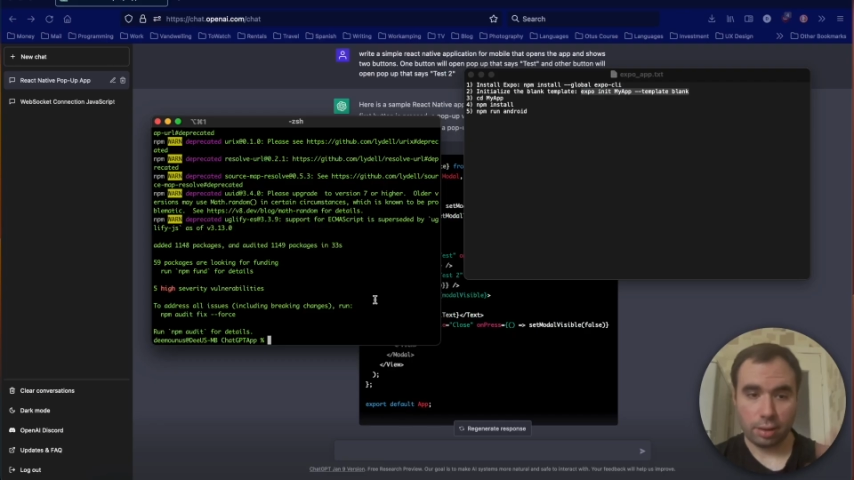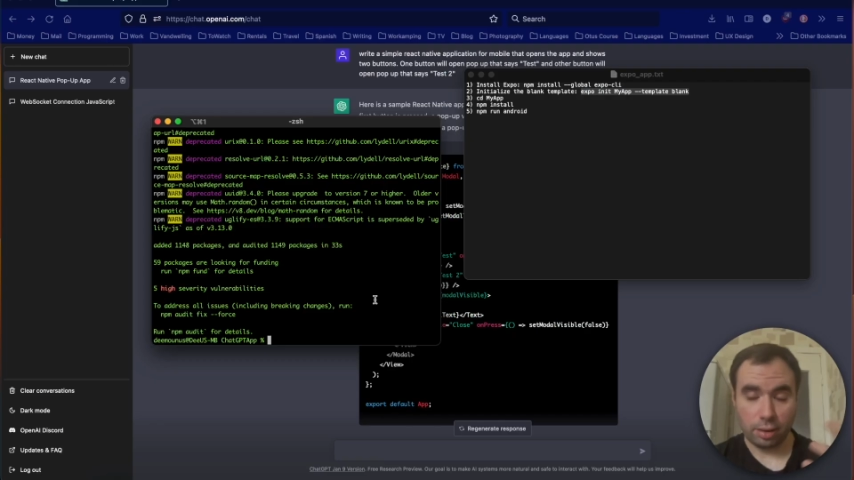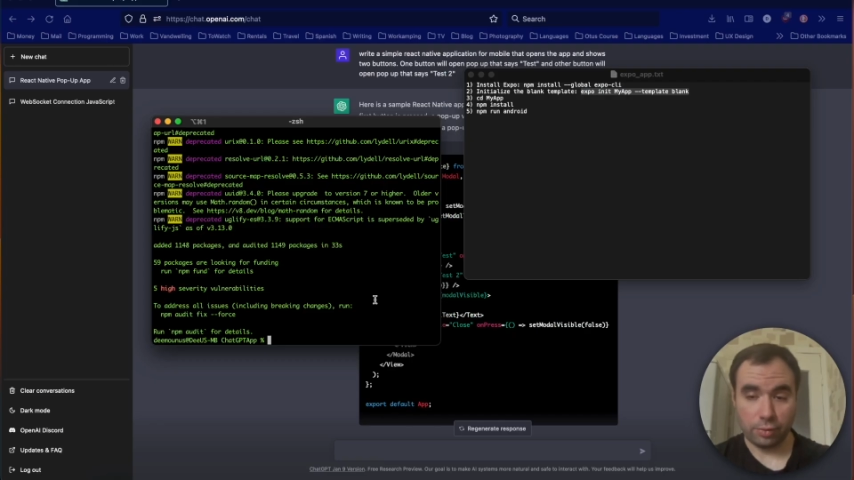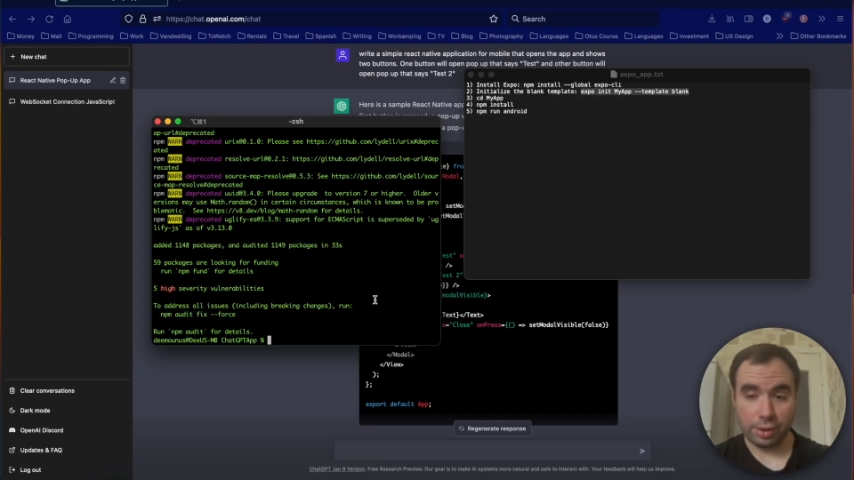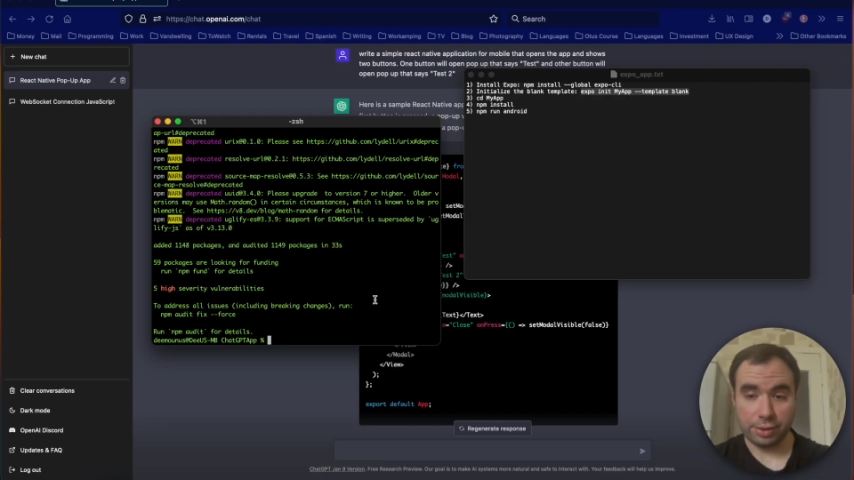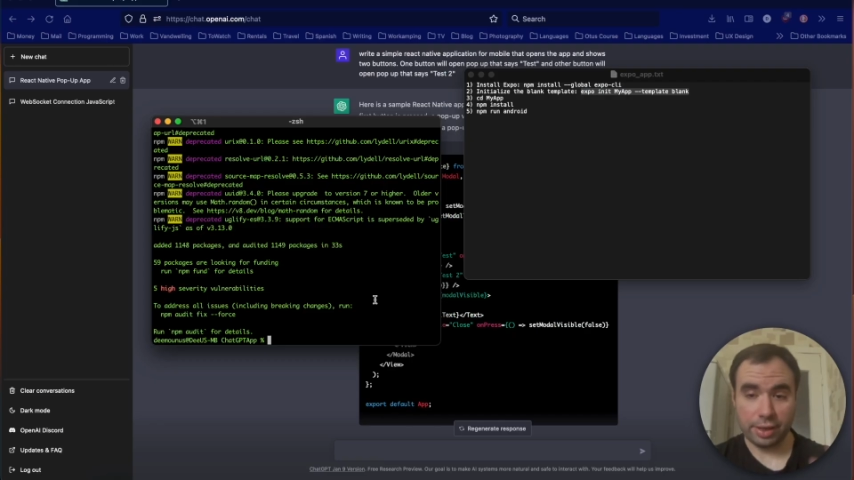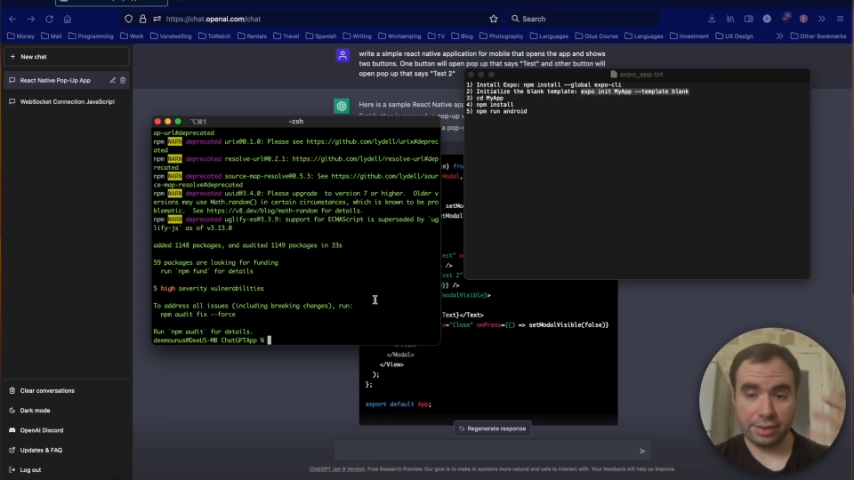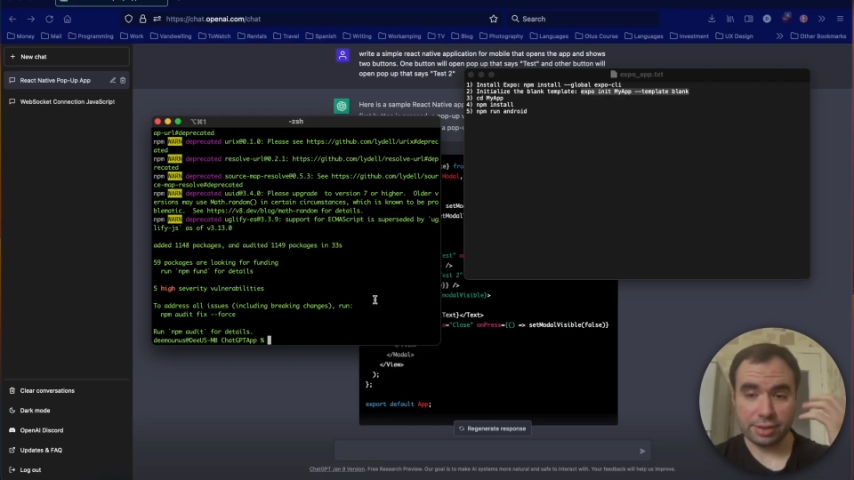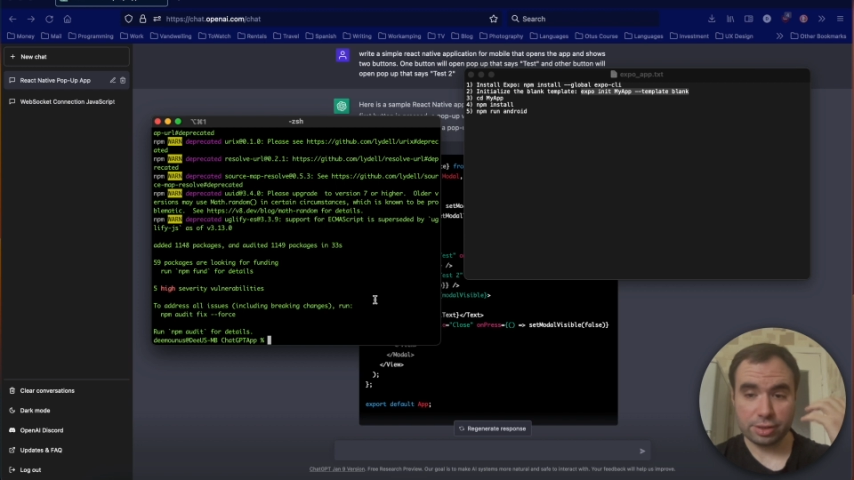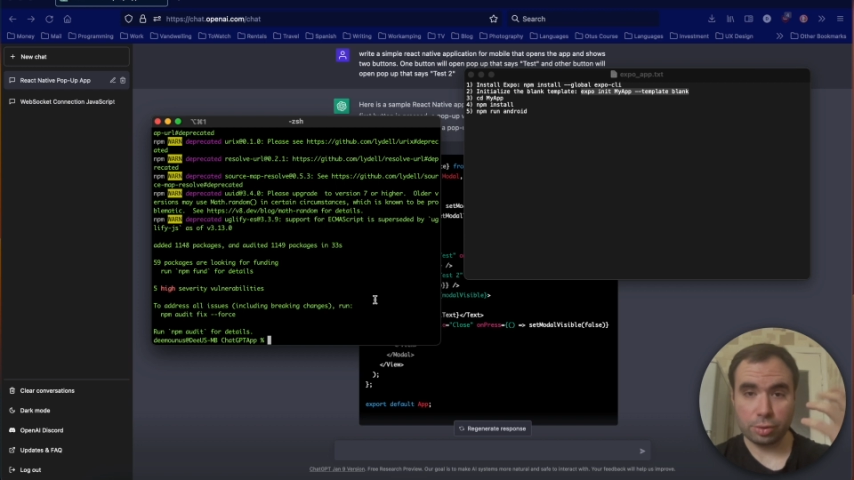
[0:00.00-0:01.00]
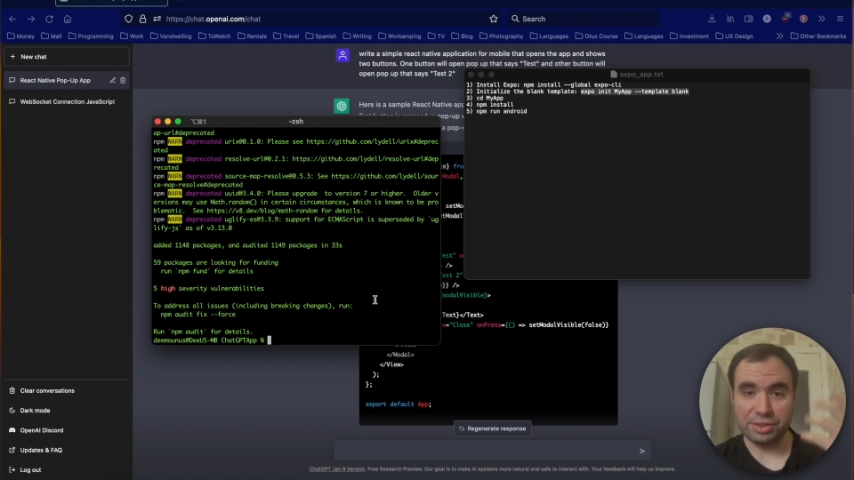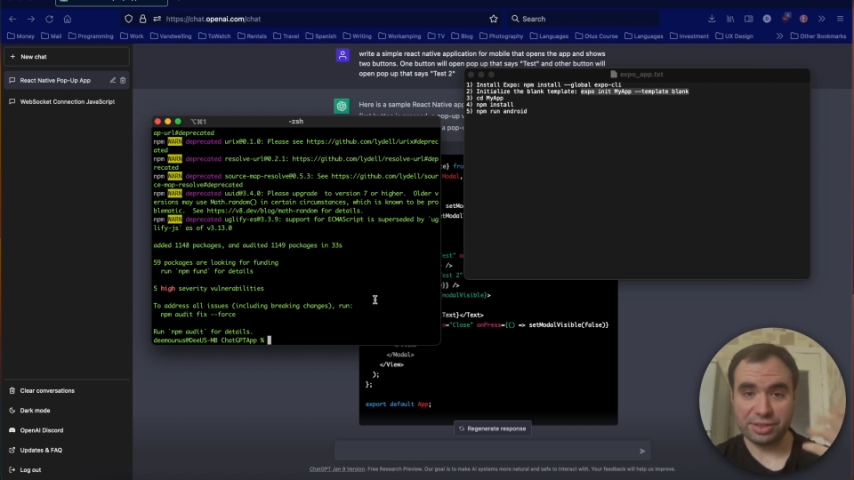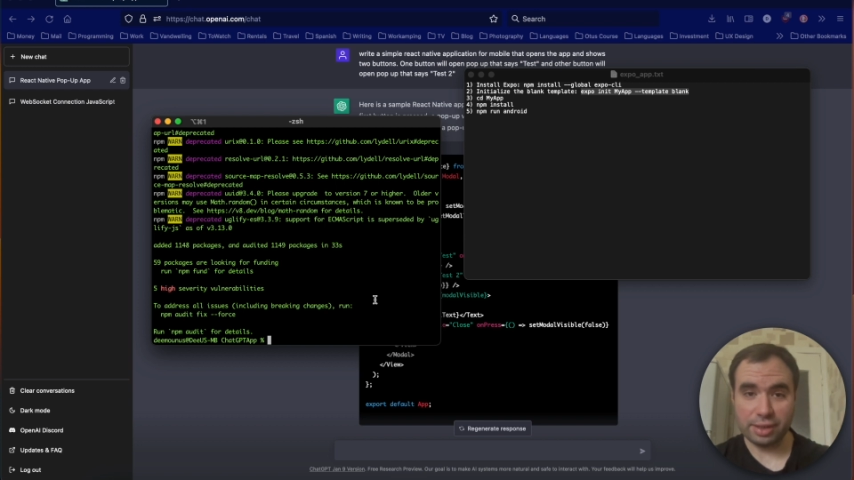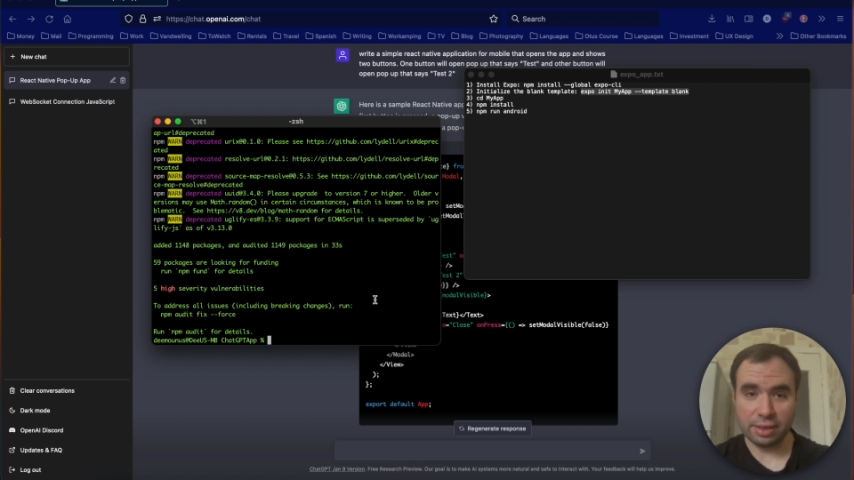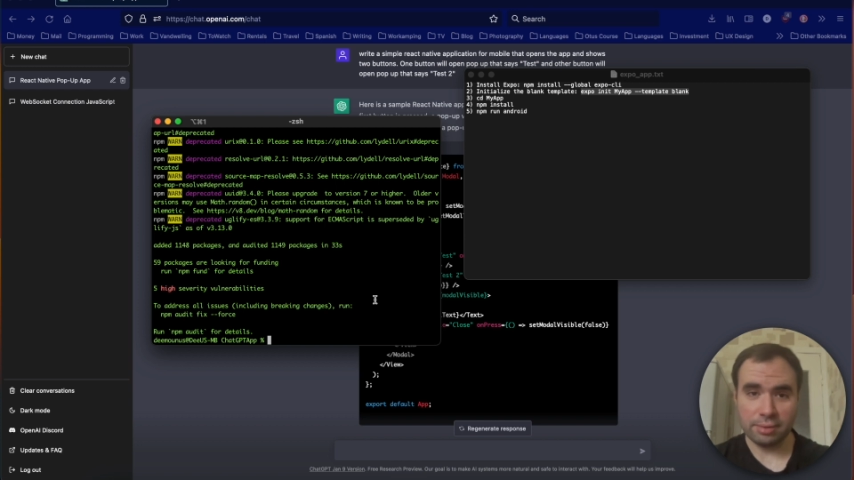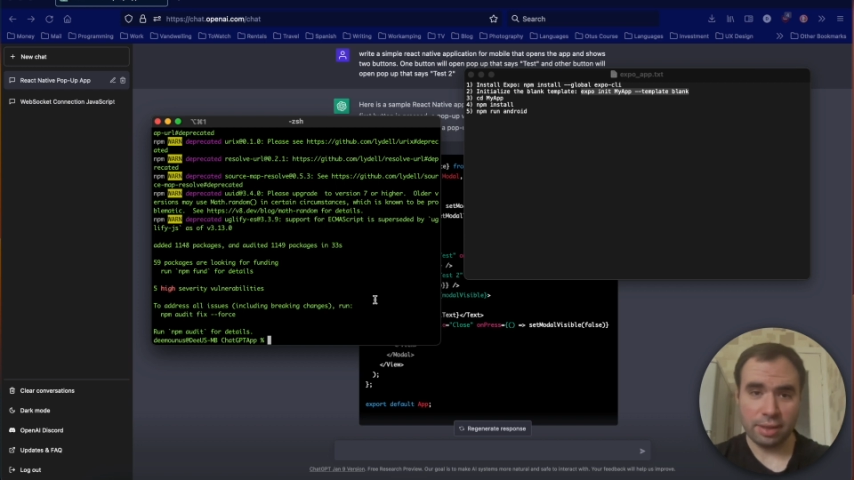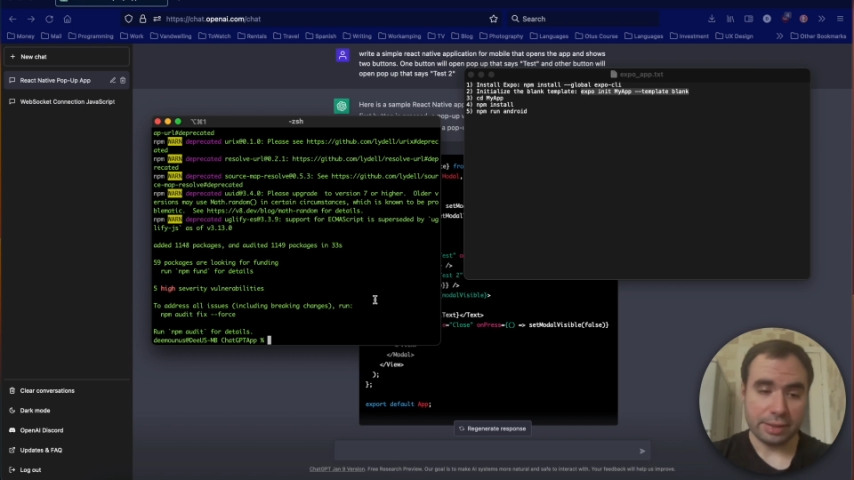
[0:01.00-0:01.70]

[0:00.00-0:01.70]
All right, guys, so it's done.